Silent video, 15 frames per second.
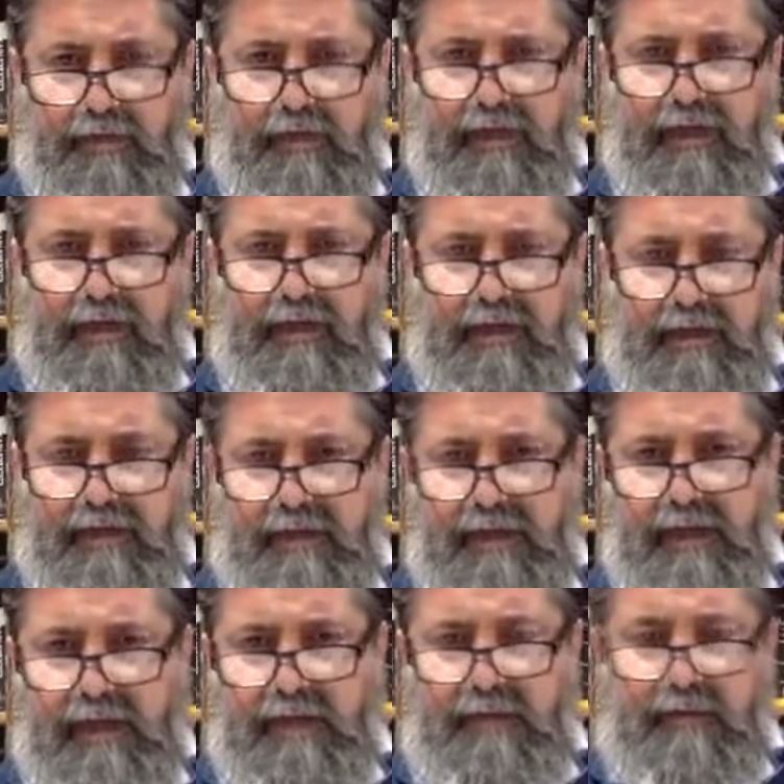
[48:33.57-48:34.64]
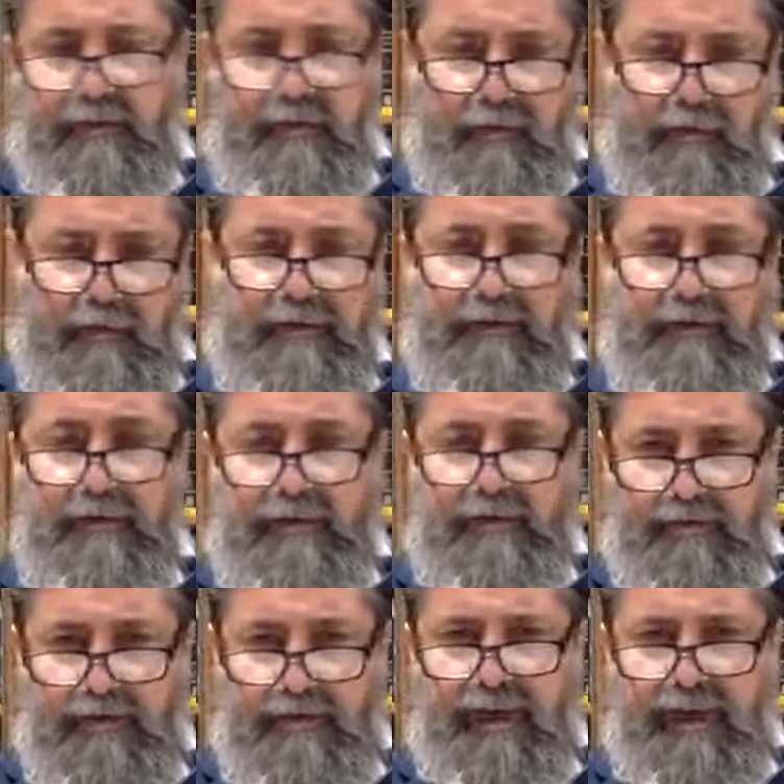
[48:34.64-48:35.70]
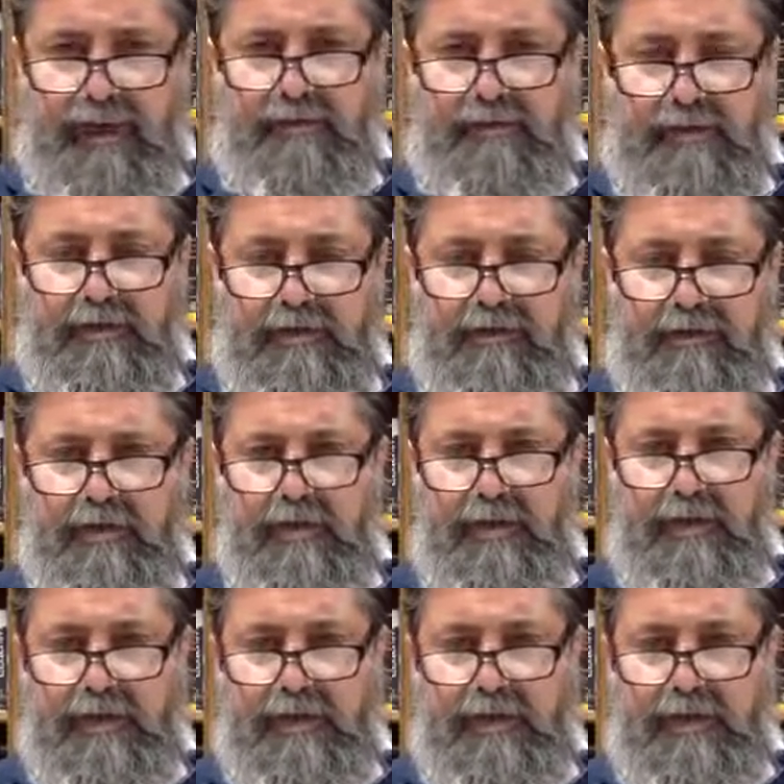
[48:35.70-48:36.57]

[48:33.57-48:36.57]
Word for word: when he escaped and when he went to Jerusalem to destroy